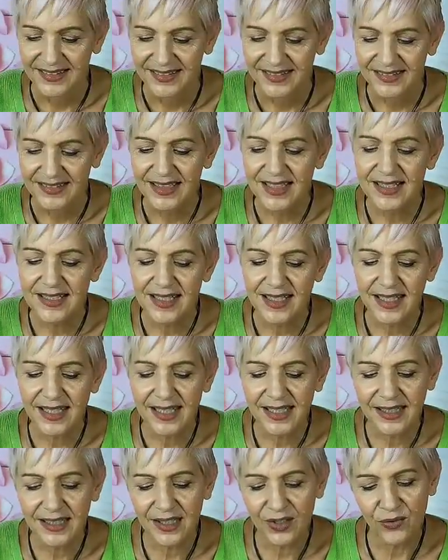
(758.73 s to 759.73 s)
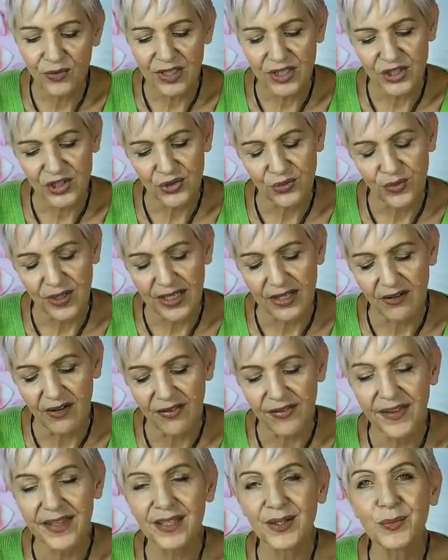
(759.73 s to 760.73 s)
There's a healing ritual here. I
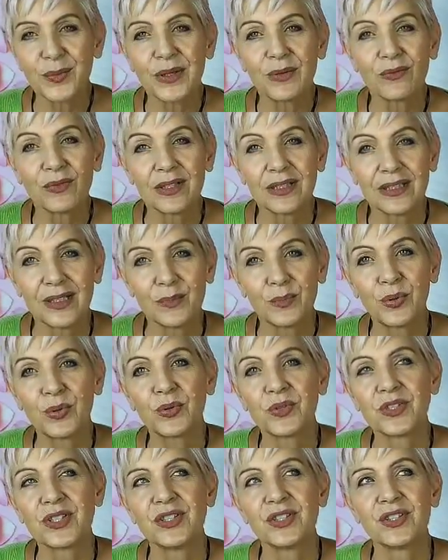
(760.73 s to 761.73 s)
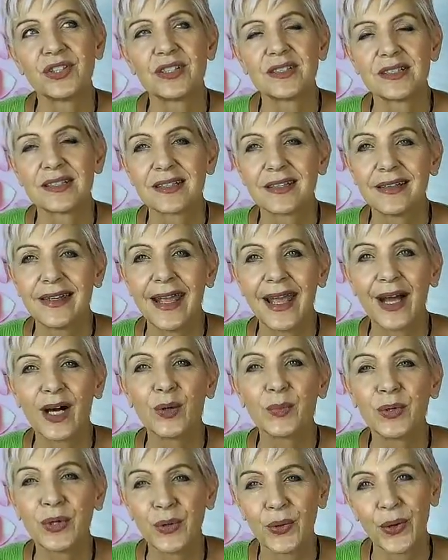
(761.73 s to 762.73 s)
think it would be really important to do because it's going to
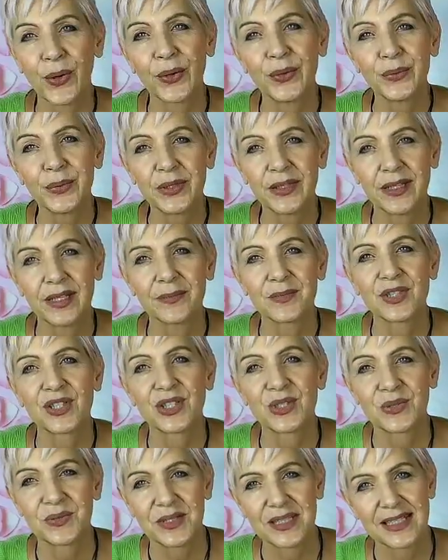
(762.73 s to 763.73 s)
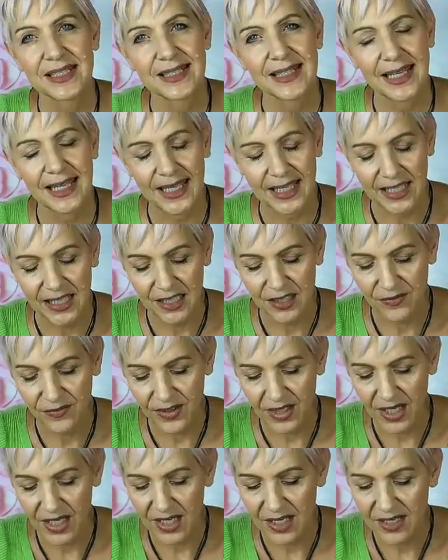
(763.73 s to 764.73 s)
help you open up to receive.
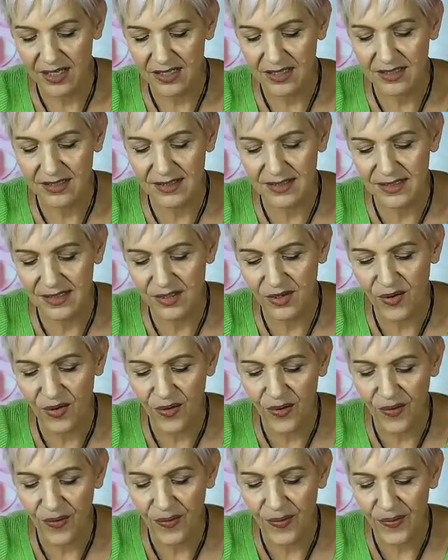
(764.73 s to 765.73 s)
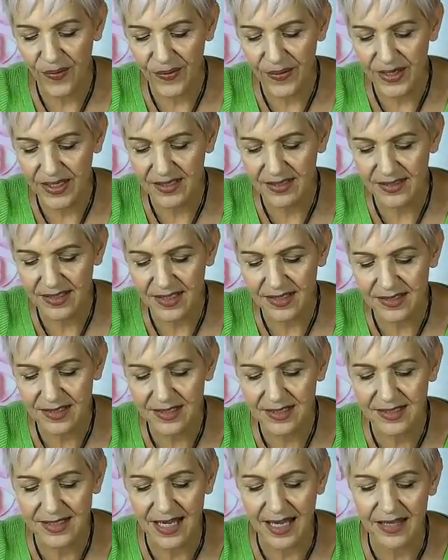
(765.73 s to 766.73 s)
Yeah. So it says
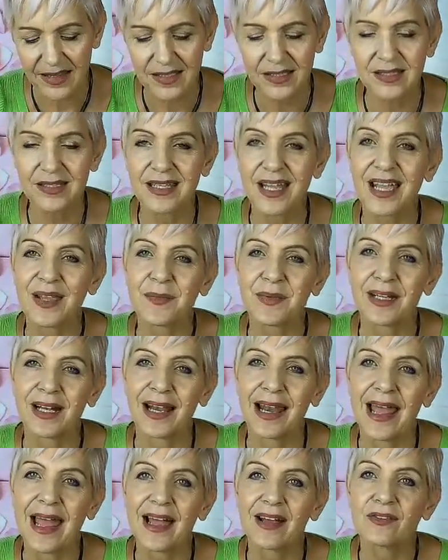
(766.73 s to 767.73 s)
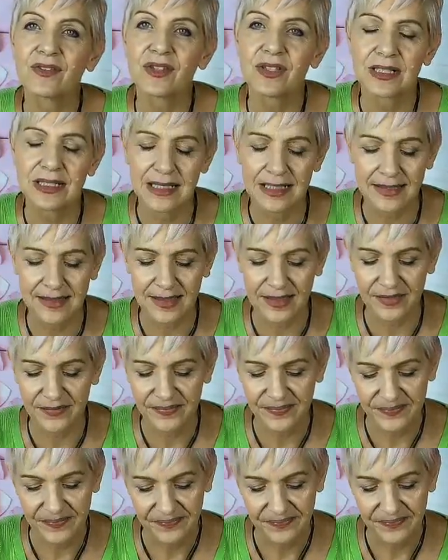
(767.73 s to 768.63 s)
to say this statement aloud. Just listen.